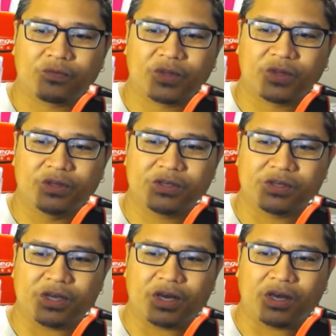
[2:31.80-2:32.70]
this
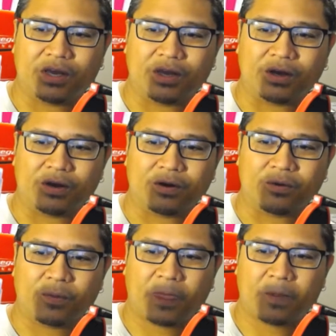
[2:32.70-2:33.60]
is
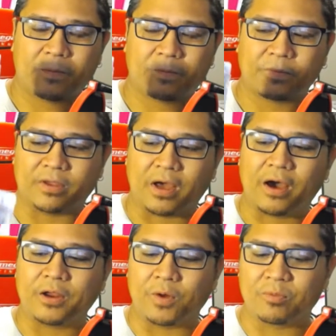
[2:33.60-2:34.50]
an
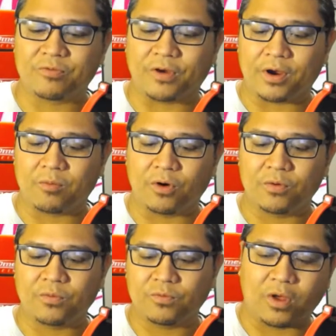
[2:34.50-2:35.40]
audio amplifier
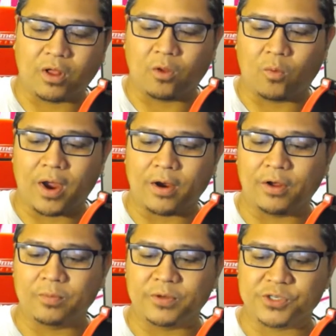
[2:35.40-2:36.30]
board, all wired
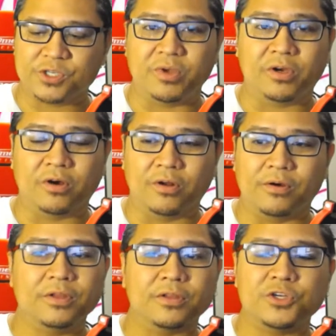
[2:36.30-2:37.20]
up. There's a speaker
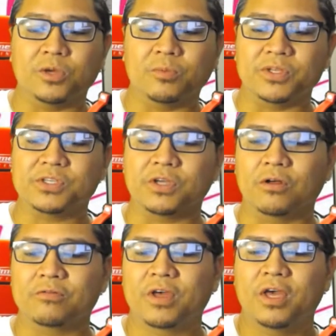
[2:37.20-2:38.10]
underneath the chip
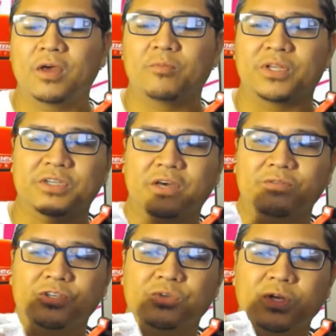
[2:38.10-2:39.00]
itself. Plus I have
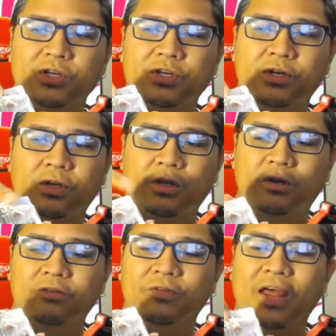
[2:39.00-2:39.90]
a switch,
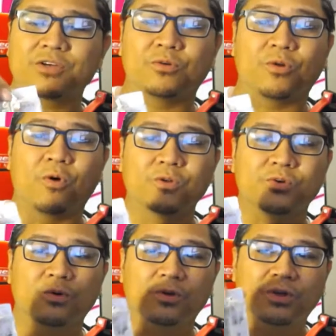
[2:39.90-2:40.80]
an actual old
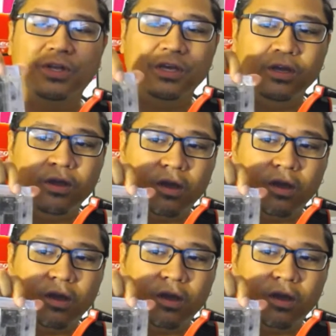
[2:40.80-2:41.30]
school clicky